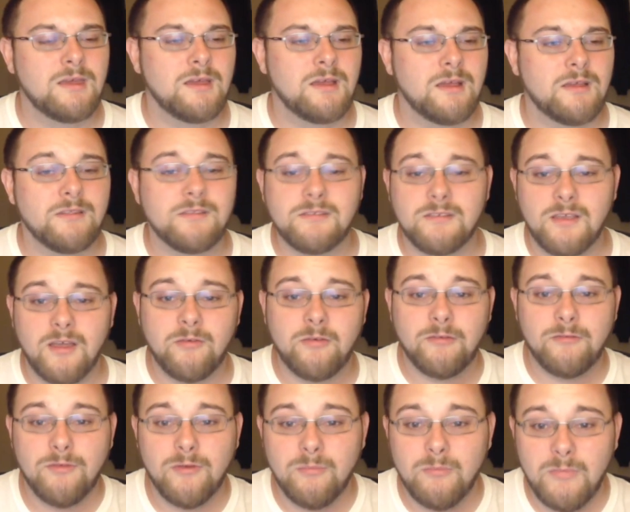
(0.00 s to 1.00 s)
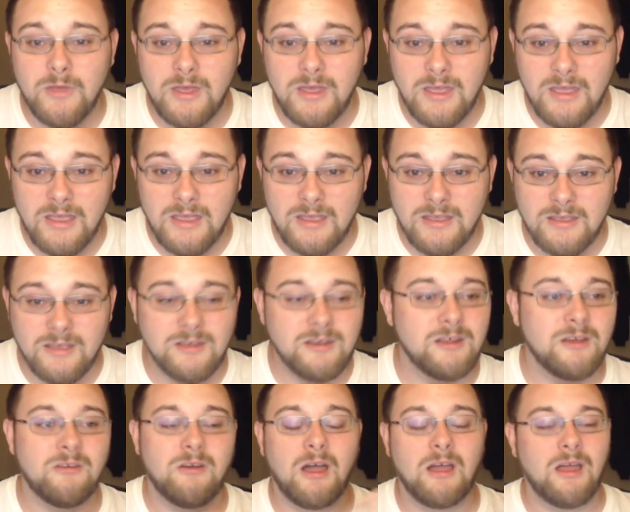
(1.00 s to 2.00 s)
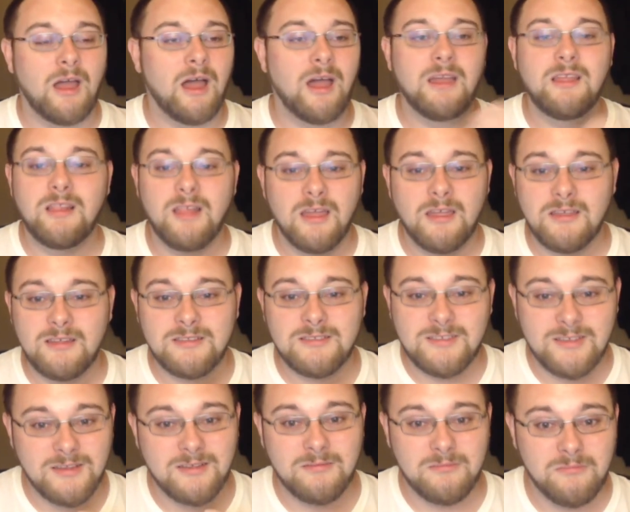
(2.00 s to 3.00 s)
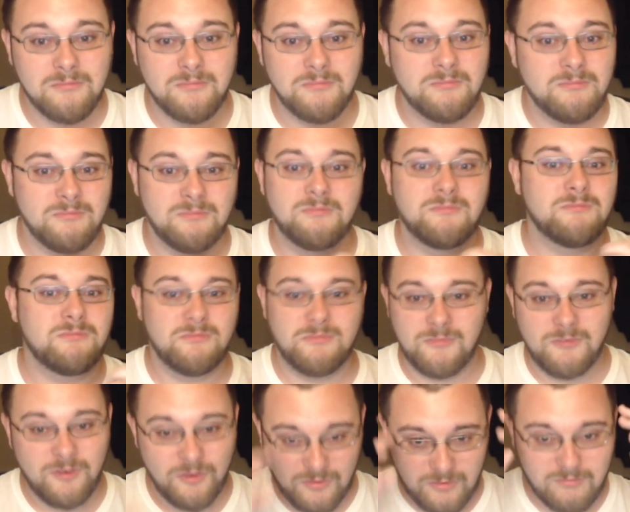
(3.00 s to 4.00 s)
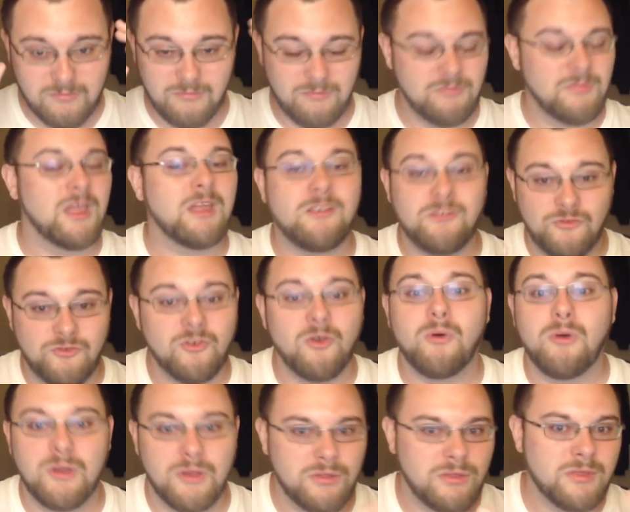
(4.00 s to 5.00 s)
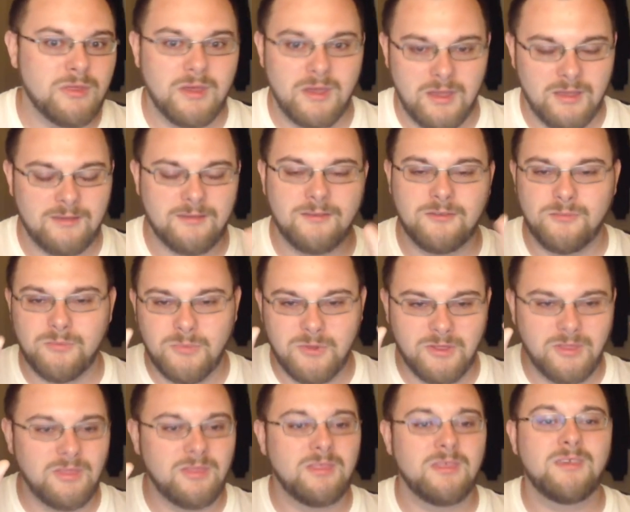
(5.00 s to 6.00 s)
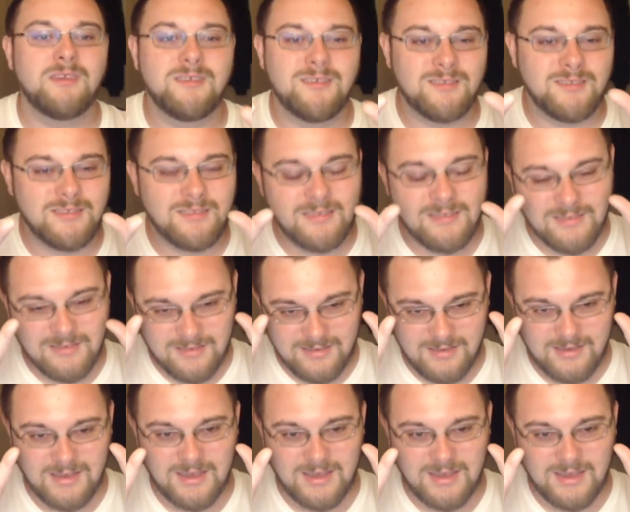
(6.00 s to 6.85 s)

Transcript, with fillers: And this is coming from me, you know, I like to just enjoy things, but this,